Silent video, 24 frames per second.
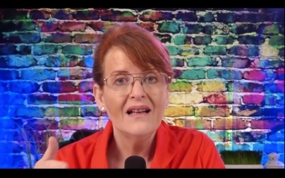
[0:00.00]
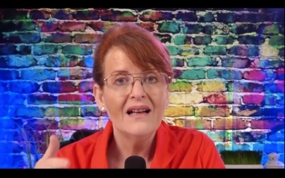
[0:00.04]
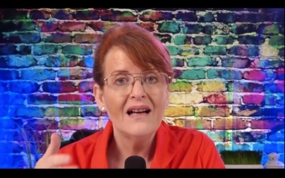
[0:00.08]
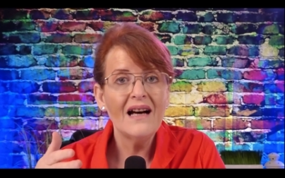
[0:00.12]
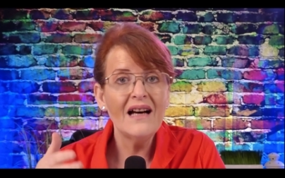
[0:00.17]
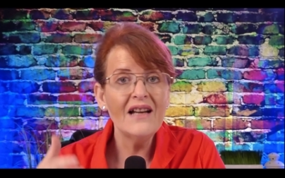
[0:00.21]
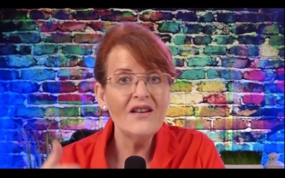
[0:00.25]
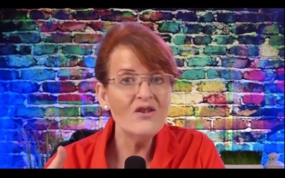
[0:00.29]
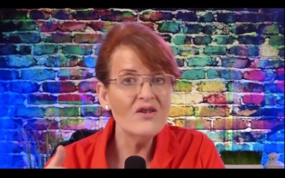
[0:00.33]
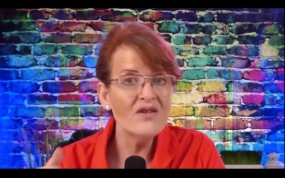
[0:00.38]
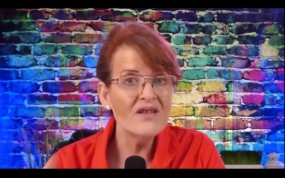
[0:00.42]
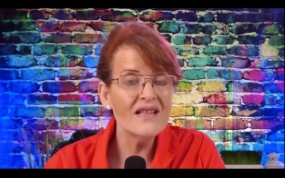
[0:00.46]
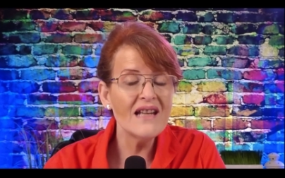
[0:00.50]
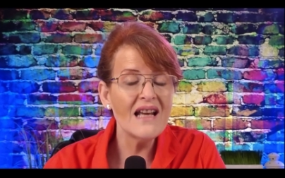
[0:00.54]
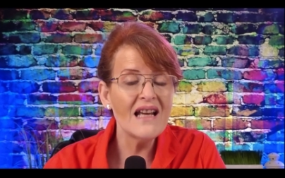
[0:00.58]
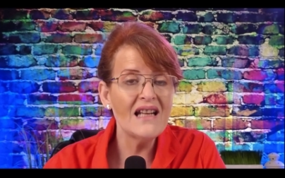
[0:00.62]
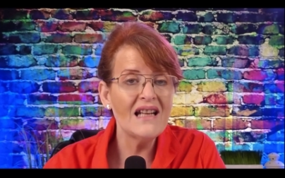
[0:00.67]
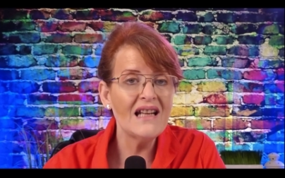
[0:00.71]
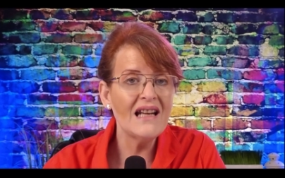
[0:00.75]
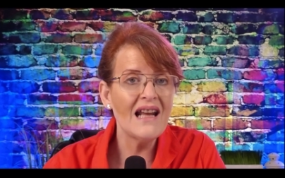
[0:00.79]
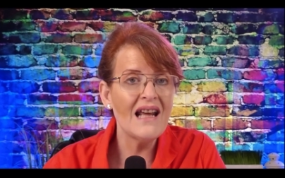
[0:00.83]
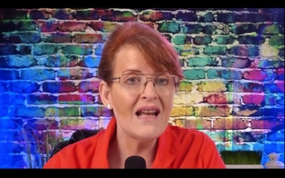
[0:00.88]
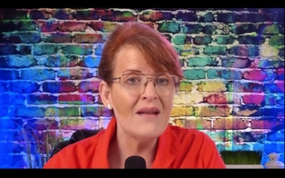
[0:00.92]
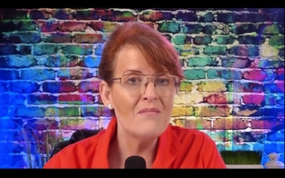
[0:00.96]

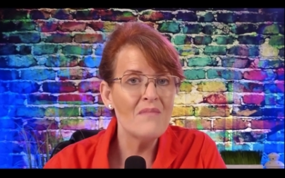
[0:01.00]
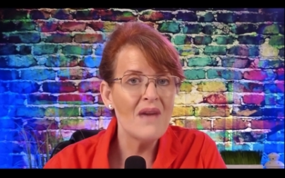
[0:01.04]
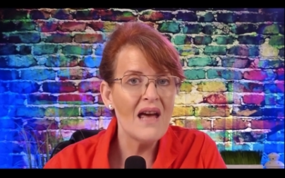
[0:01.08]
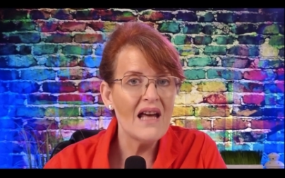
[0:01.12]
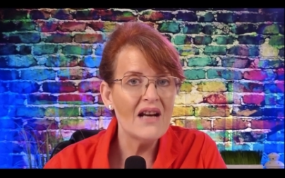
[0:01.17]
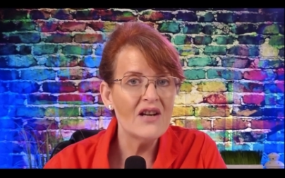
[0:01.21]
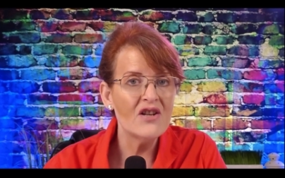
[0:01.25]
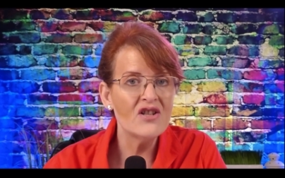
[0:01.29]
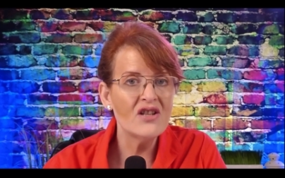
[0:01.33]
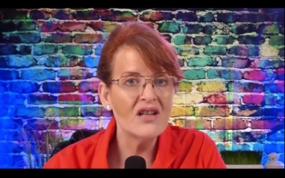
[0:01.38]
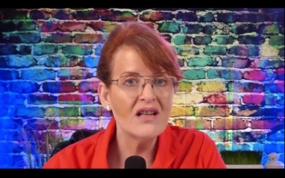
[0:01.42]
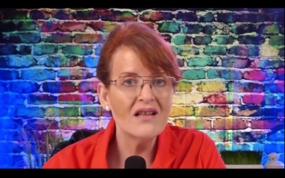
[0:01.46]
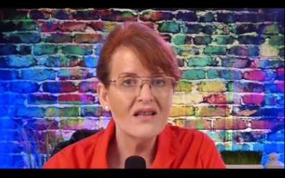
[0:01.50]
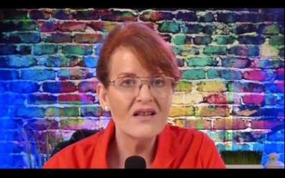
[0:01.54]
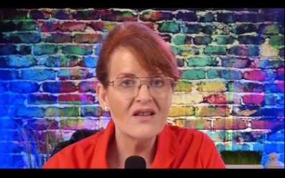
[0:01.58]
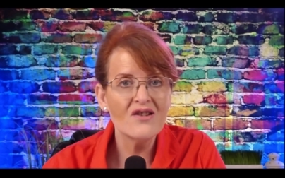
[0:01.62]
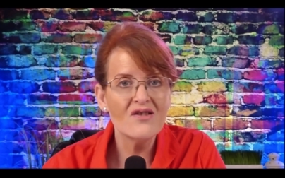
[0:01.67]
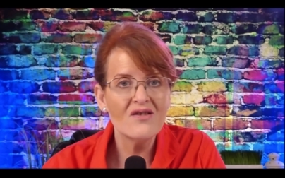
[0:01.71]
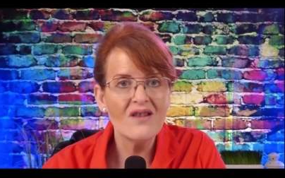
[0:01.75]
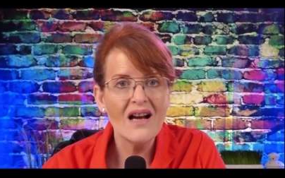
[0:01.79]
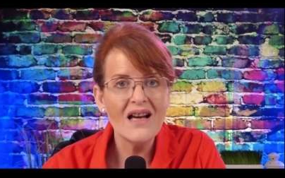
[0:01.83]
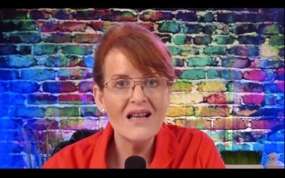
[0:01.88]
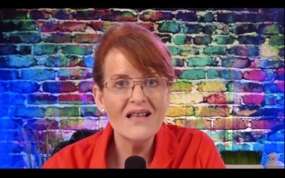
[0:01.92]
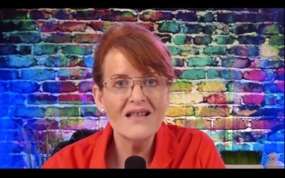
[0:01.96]
Understanding and managing
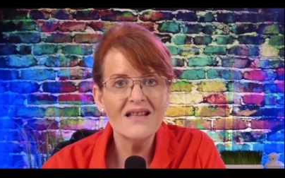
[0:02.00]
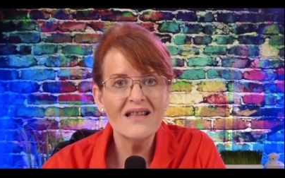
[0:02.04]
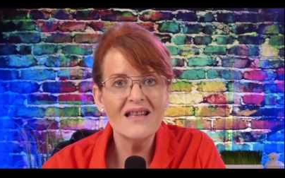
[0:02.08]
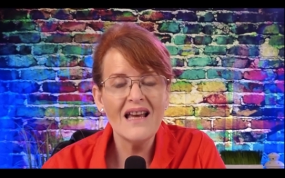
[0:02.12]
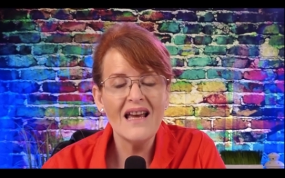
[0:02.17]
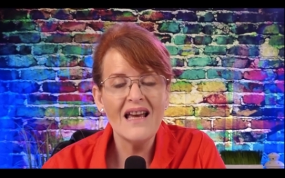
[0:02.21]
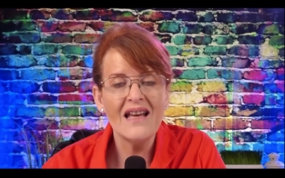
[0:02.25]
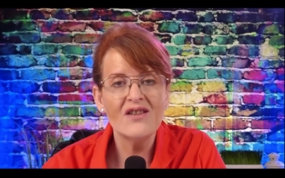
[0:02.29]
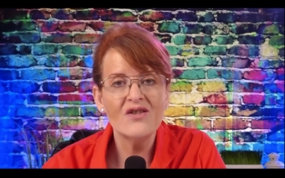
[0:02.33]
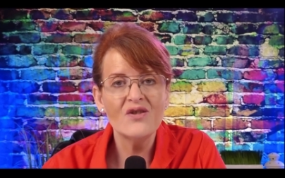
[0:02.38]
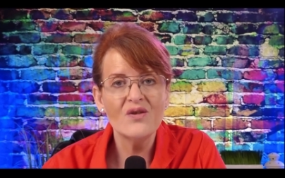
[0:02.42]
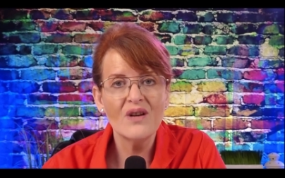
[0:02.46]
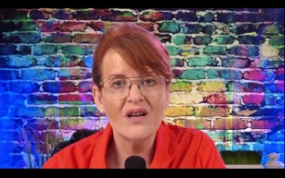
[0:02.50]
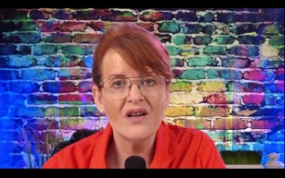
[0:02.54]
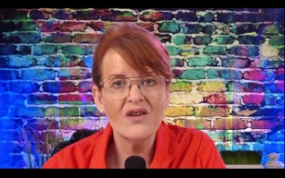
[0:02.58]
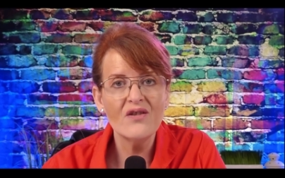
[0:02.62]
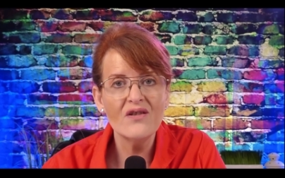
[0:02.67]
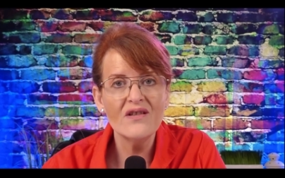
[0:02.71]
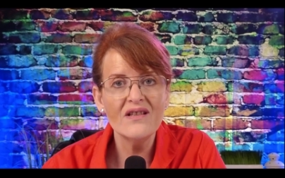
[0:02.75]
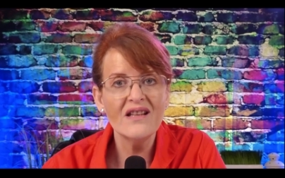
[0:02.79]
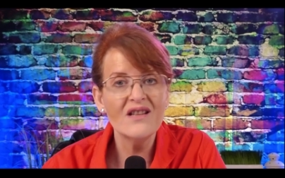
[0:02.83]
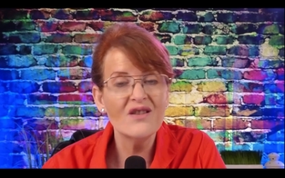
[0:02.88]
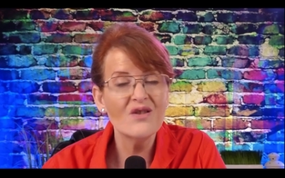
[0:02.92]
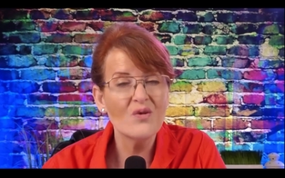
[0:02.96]
stress and
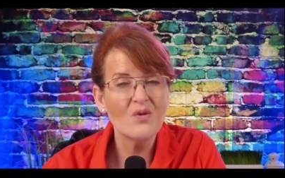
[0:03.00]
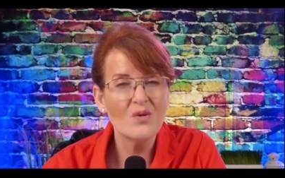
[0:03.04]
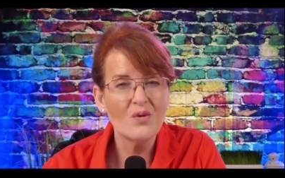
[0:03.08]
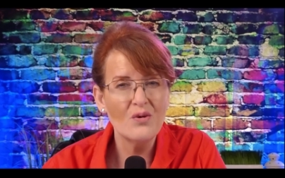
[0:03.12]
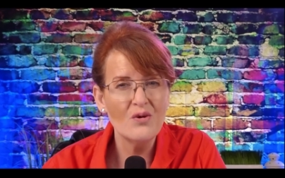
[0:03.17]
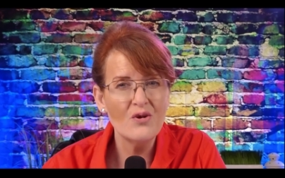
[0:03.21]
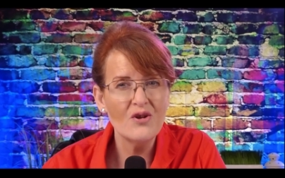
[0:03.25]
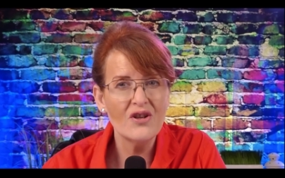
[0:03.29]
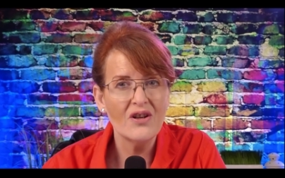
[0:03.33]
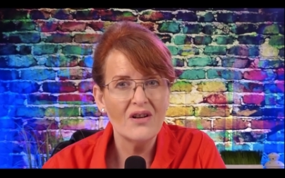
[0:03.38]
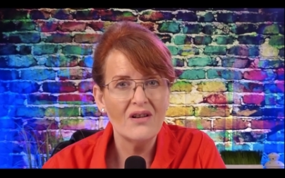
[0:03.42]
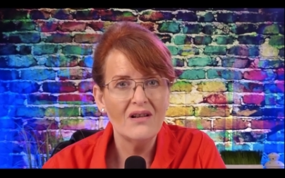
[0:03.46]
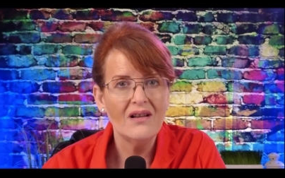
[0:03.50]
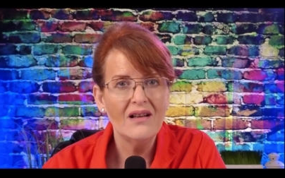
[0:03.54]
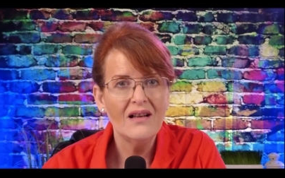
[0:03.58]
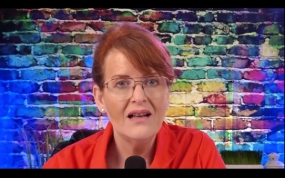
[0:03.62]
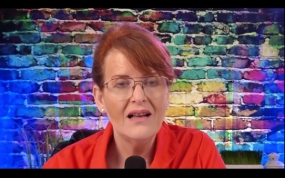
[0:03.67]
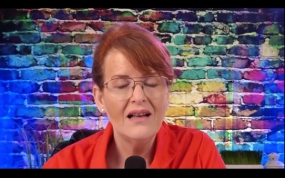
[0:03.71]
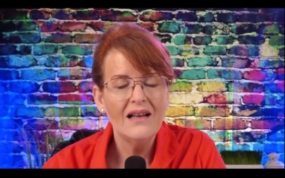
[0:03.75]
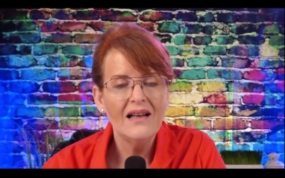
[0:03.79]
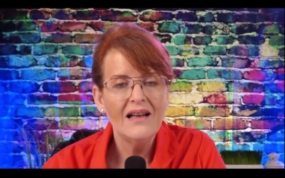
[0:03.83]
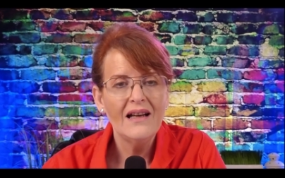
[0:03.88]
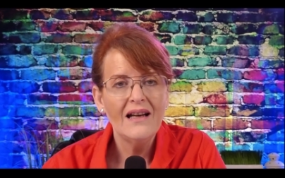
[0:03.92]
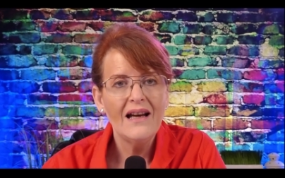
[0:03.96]
triggers is crucial,
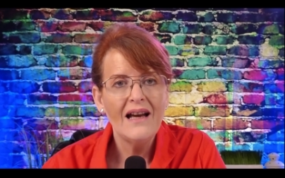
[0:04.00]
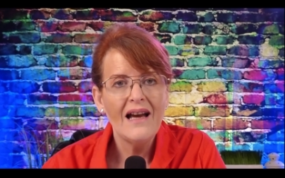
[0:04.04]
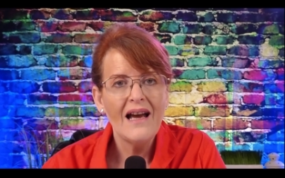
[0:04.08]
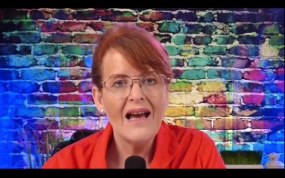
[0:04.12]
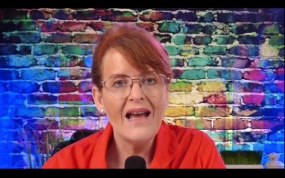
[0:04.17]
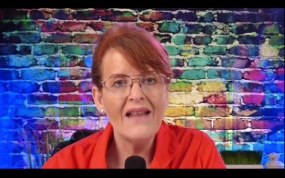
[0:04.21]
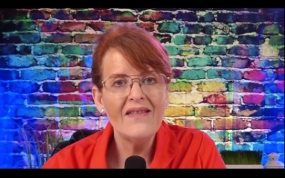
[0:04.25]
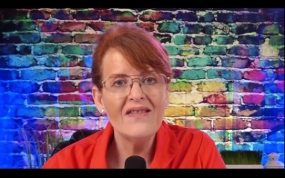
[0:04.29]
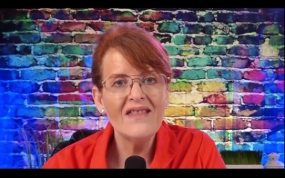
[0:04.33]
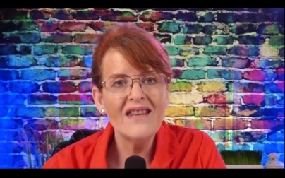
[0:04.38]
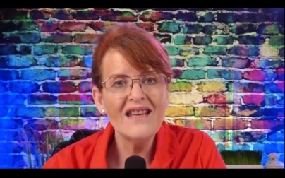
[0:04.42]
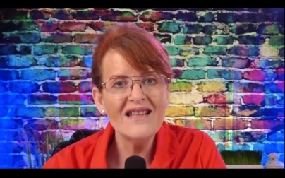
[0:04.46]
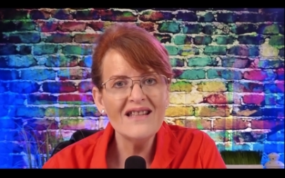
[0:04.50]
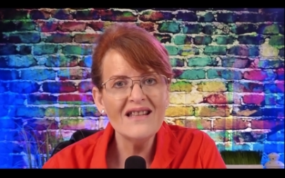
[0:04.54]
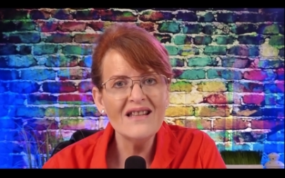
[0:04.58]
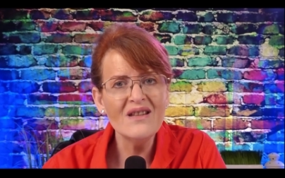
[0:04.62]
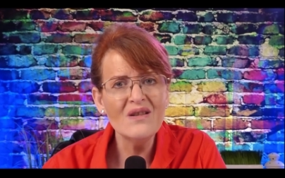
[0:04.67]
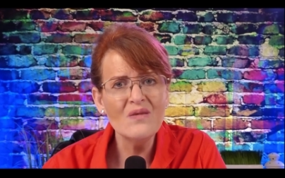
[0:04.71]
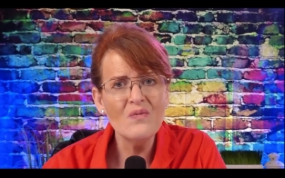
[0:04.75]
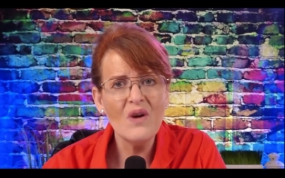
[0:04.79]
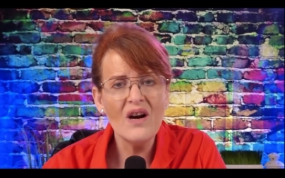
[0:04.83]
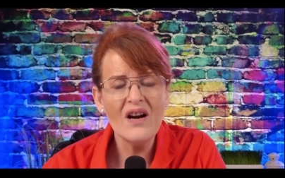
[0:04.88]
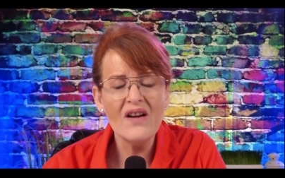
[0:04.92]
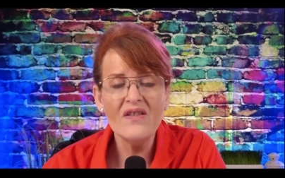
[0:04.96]
and this
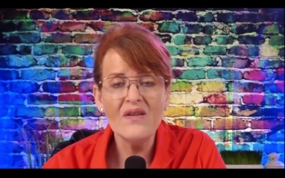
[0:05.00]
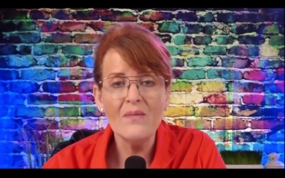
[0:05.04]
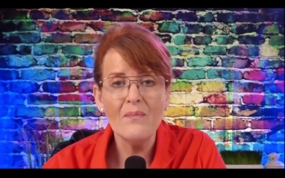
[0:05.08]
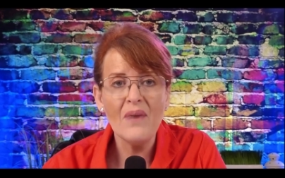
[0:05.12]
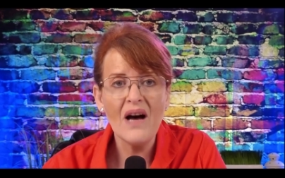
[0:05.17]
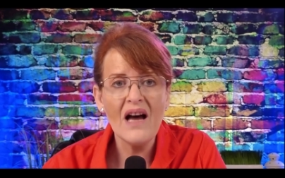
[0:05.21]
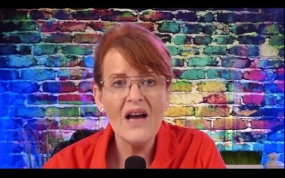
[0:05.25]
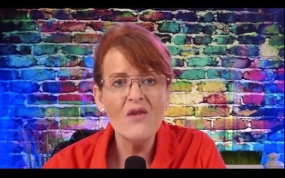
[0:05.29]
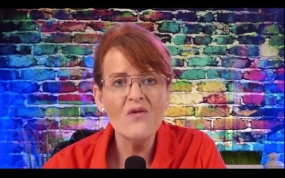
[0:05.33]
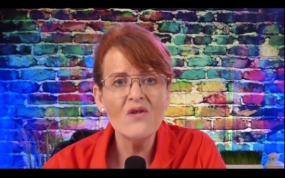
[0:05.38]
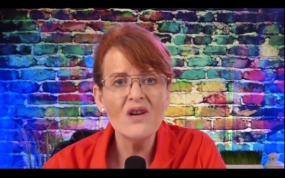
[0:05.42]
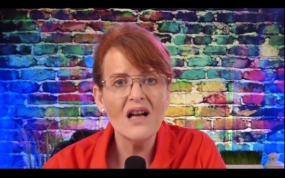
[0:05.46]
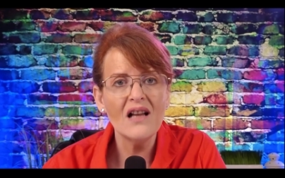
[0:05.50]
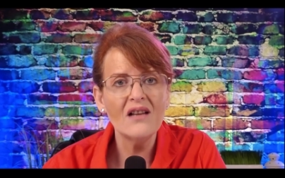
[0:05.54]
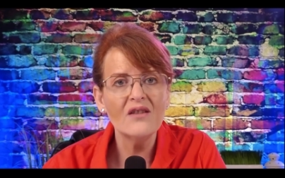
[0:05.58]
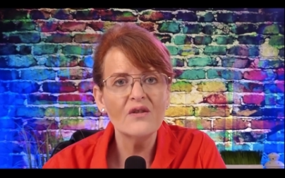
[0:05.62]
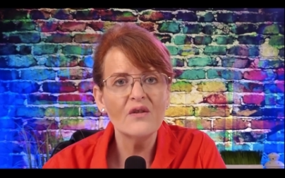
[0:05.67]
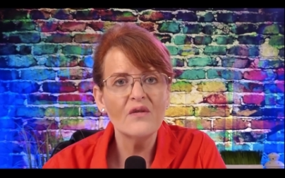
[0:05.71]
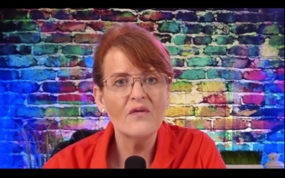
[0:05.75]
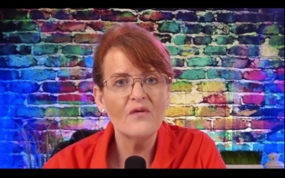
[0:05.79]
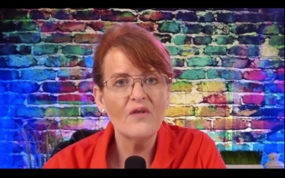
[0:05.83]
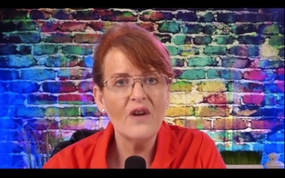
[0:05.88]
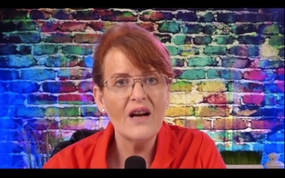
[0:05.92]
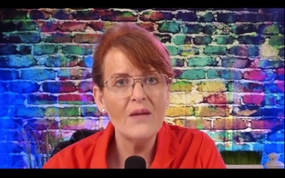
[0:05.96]
is where the
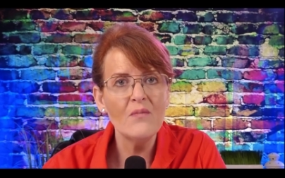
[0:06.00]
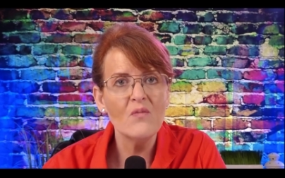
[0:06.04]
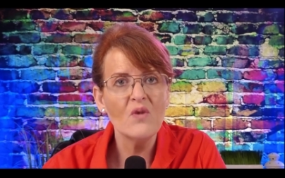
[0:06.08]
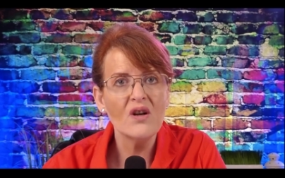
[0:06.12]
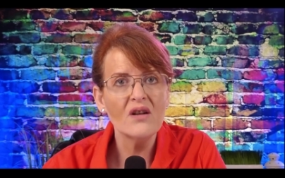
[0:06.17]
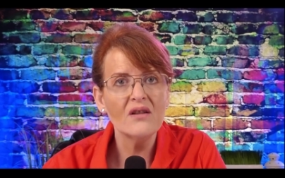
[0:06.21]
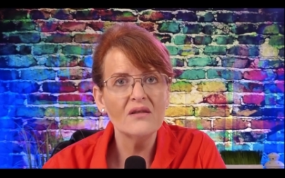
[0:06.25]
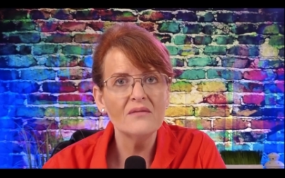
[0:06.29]
BioColored framework